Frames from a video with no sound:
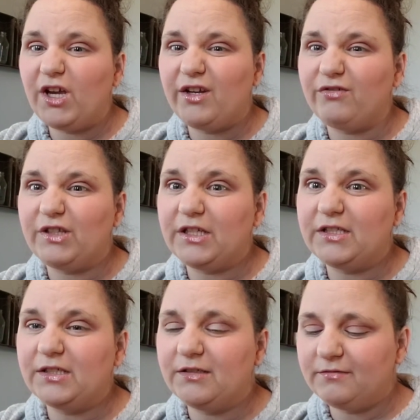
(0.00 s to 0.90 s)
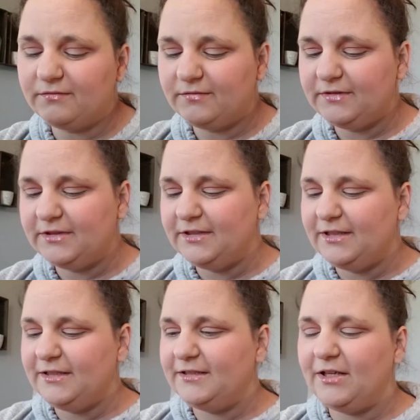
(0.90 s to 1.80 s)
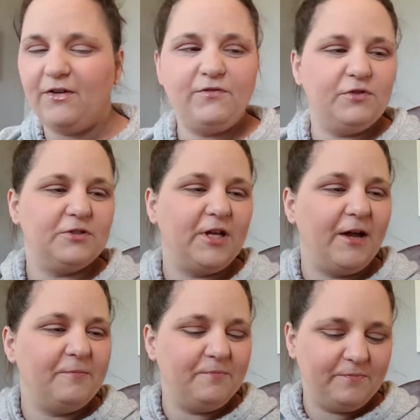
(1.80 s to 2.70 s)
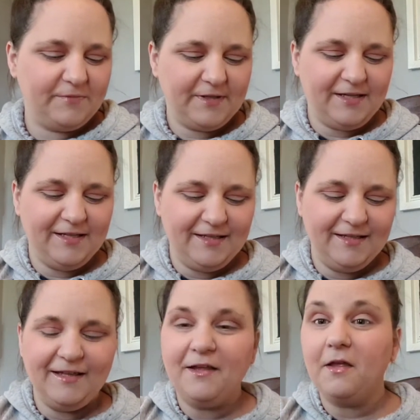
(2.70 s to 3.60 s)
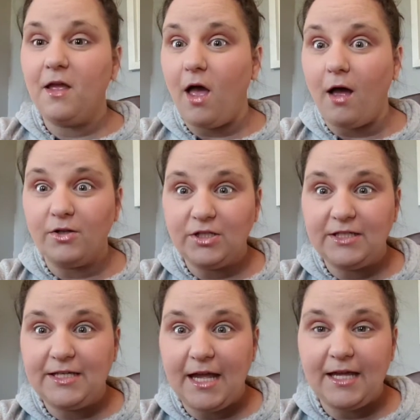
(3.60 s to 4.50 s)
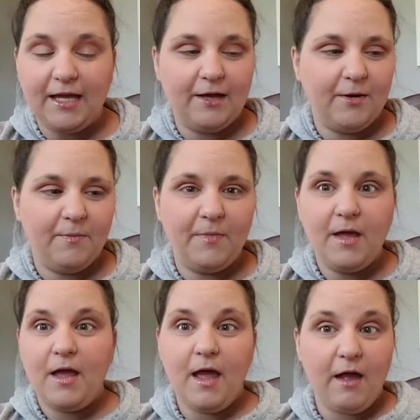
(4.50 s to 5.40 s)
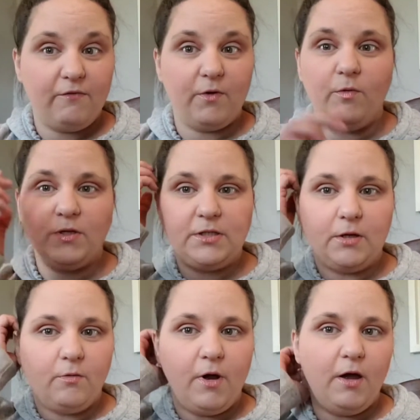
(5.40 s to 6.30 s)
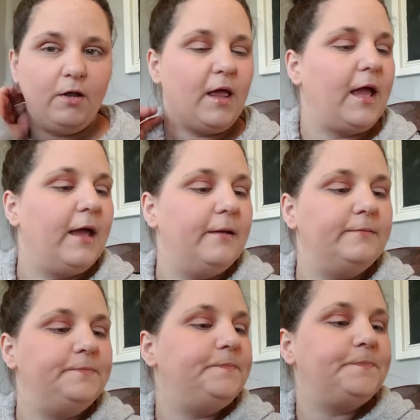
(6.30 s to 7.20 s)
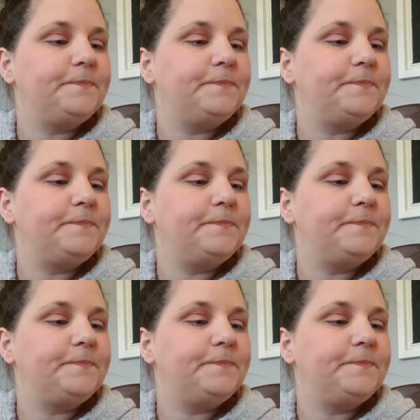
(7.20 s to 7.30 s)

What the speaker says: I don't think so. Not full time. I'll just take him every once in a while, and